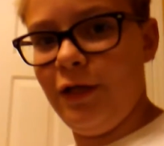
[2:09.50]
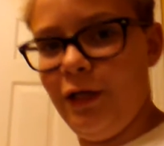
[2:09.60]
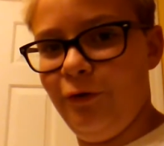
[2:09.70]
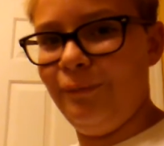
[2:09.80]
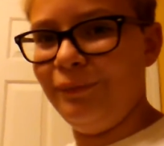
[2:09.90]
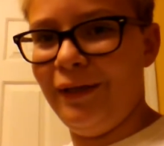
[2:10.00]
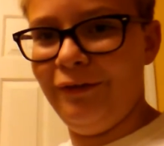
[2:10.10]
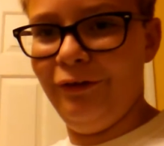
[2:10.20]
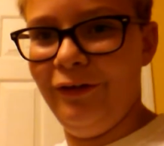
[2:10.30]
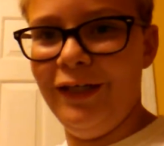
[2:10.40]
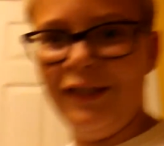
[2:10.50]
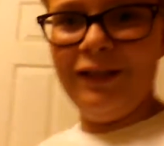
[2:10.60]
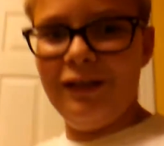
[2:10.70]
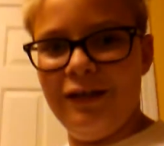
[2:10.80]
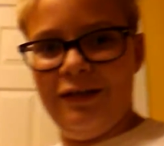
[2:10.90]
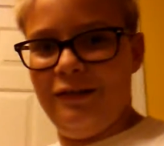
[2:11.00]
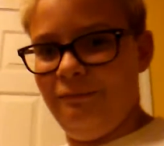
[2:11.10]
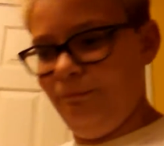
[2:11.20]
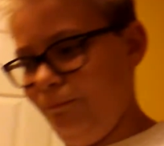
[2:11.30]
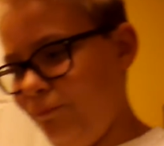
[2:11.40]
the Harry Potter.
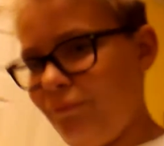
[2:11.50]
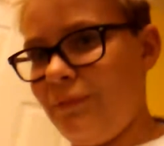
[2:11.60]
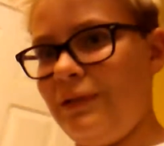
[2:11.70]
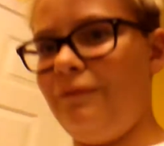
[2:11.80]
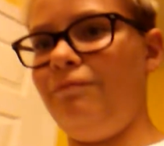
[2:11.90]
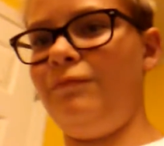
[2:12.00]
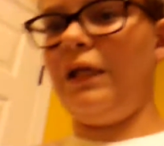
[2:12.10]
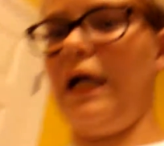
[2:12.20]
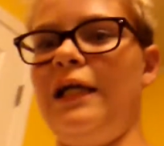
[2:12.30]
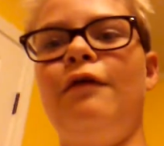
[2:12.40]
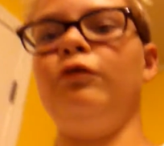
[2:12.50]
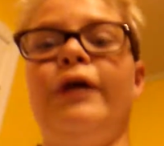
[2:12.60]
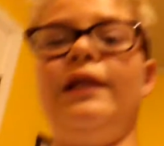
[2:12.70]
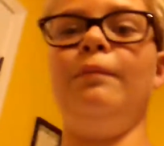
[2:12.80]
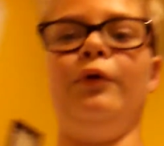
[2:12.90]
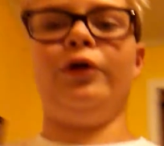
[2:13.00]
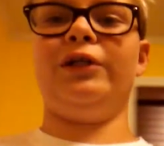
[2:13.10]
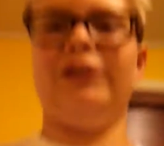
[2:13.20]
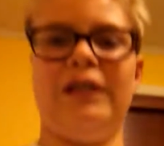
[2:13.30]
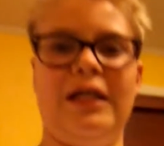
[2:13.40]
Um, I never read the
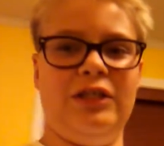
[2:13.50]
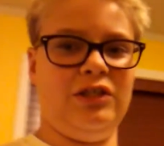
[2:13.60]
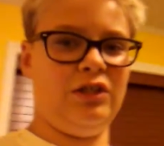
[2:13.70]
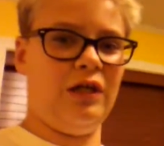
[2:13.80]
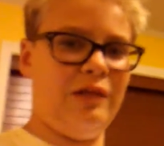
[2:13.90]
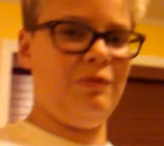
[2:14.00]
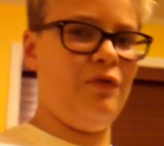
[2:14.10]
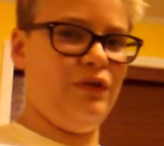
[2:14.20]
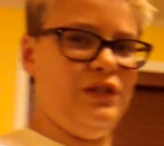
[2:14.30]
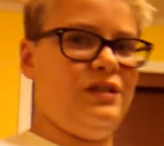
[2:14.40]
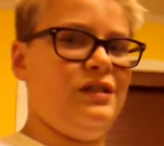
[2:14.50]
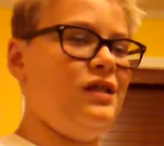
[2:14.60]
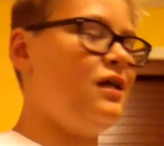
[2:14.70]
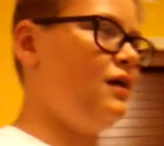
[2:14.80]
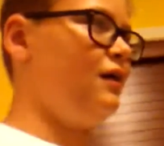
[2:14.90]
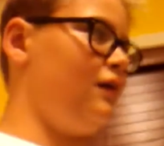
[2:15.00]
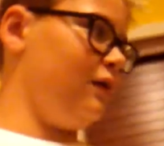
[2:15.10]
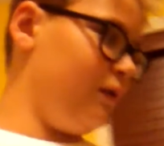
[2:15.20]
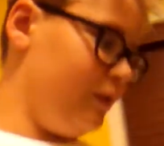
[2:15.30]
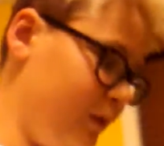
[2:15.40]
books, I just saw the movies
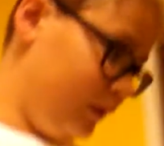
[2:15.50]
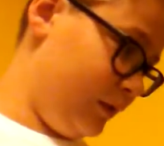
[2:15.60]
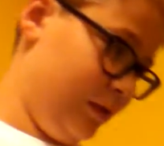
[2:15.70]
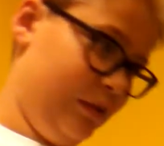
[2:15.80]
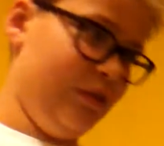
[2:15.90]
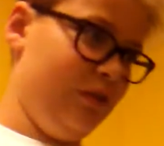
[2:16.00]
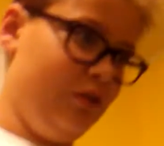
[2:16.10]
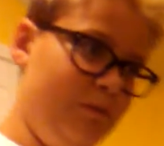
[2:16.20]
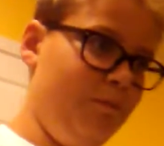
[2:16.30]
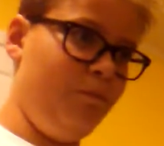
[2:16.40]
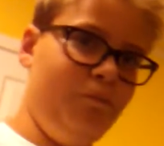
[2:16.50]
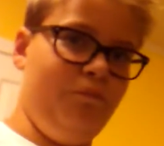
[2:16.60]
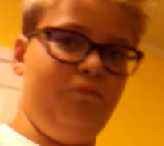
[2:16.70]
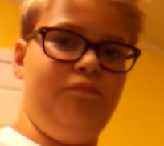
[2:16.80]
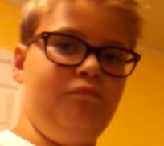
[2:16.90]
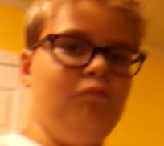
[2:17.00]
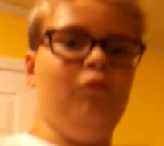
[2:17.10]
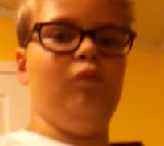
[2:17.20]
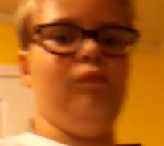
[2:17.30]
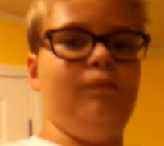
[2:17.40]
because
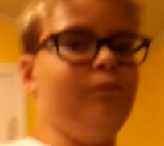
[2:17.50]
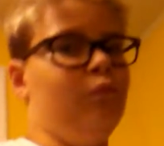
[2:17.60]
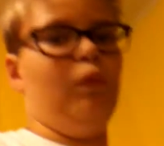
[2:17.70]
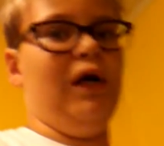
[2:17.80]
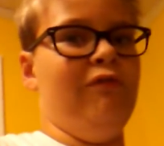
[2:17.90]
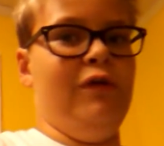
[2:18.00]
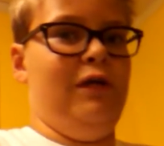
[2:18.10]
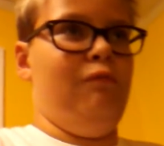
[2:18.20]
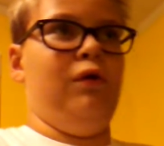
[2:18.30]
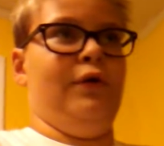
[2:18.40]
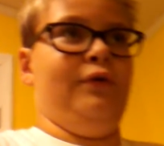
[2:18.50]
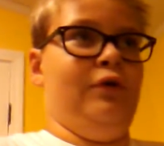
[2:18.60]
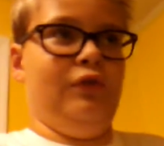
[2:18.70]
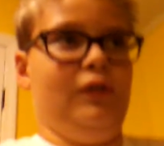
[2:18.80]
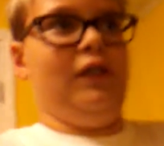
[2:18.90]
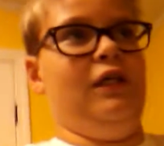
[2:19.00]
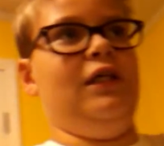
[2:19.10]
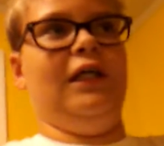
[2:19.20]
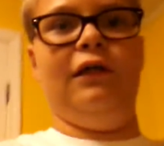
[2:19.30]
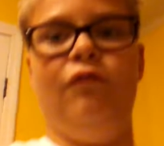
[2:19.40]
why read when there's like a
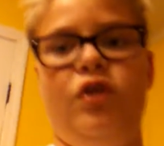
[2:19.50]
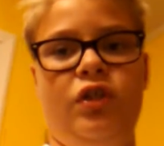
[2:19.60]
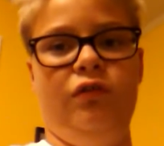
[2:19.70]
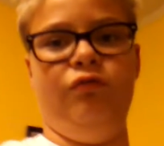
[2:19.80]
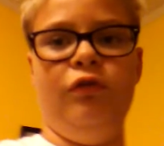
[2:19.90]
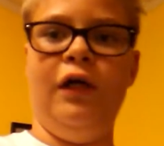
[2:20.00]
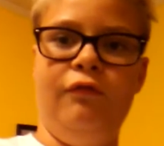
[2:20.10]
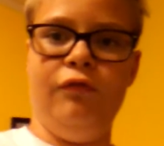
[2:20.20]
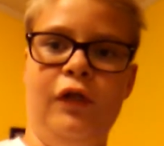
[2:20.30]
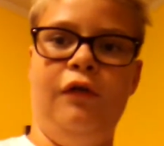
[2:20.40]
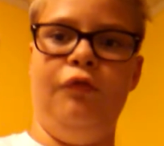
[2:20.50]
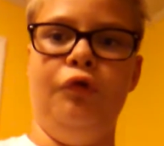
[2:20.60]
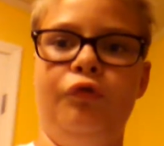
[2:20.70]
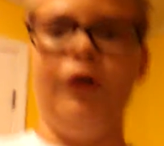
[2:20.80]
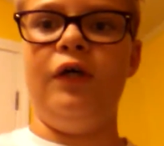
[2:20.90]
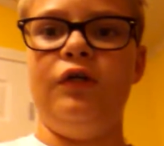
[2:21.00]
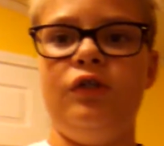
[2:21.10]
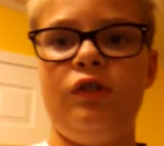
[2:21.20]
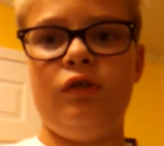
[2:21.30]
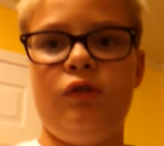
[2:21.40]
television right in front of your
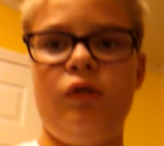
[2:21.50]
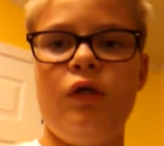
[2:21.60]
face?